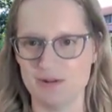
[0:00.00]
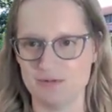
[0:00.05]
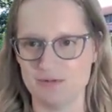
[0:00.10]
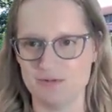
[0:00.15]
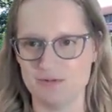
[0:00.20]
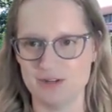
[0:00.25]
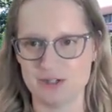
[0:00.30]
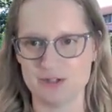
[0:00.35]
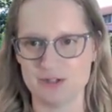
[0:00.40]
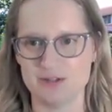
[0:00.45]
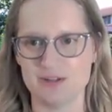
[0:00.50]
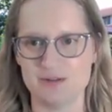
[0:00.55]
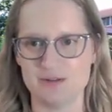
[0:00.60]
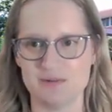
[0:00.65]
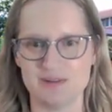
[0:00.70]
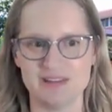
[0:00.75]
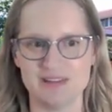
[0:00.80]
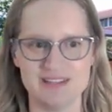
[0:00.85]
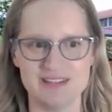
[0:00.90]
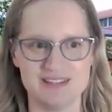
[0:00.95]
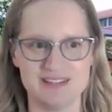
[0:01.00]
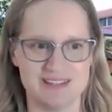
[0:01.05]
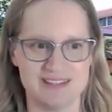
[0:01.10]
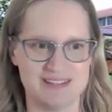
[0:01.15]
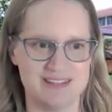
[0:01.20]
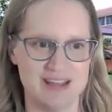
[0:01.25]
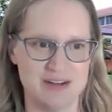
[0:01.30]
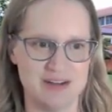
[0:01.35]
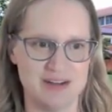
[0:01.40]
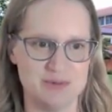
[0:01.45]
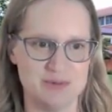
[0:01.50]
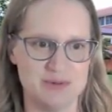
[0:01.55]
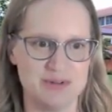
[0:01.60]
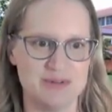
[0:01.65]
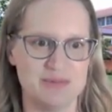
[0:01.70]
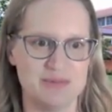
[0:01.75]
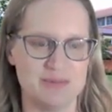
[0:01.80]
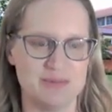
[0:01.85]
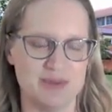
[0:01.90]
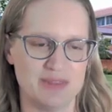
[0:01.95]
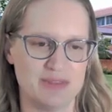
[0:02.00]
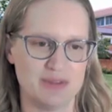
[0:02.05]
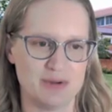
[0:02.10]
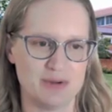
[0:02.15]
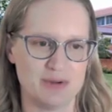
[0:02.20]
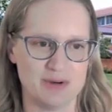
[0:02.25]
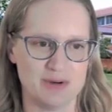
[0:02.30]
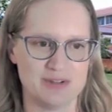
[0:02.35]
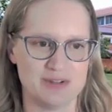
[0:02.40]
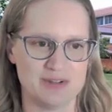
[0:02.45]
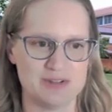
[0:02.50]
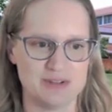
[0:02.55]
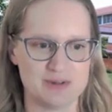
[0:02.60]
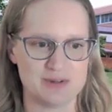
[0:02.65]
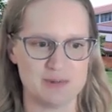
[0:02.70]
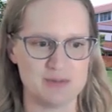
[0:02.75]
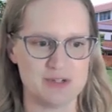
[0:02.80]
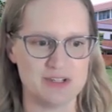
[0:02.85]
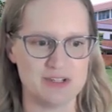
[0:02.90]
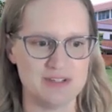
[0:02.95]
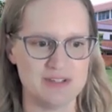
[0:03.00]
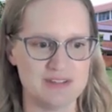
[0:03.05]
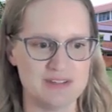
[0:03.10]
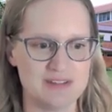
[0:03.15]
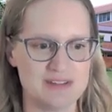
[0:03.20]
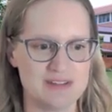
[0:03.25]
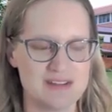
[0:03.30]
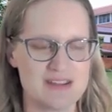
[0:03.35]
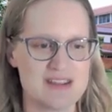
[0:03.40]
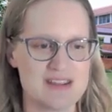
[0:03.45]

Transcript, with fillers: officially release the schedule with the course descriptions.